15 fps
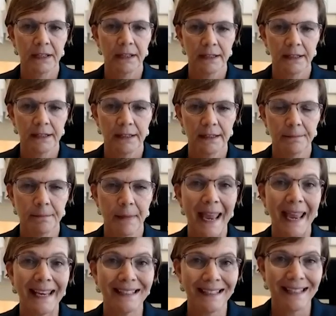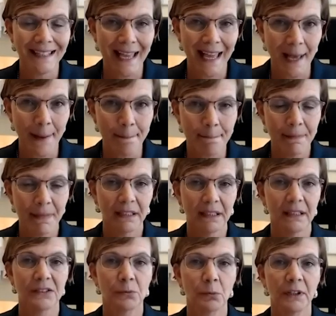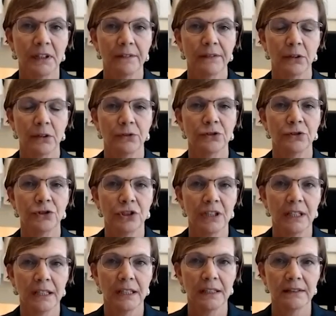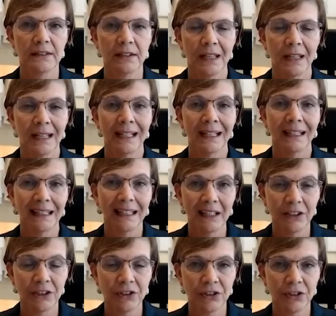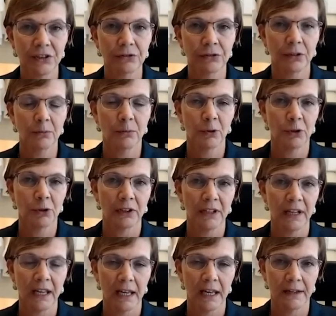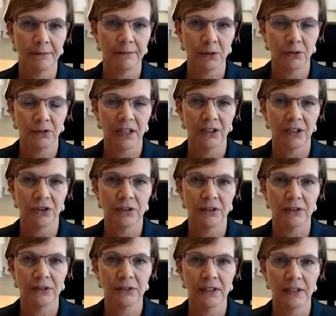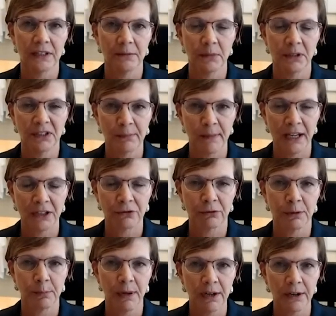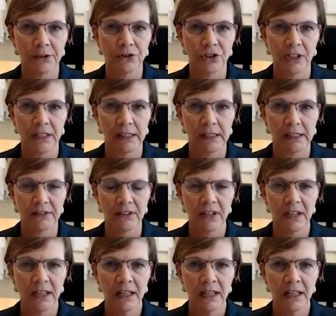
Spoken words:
ATM is one of those genes. Lynch syndrome, where you can have mutations in mismatch repair genes.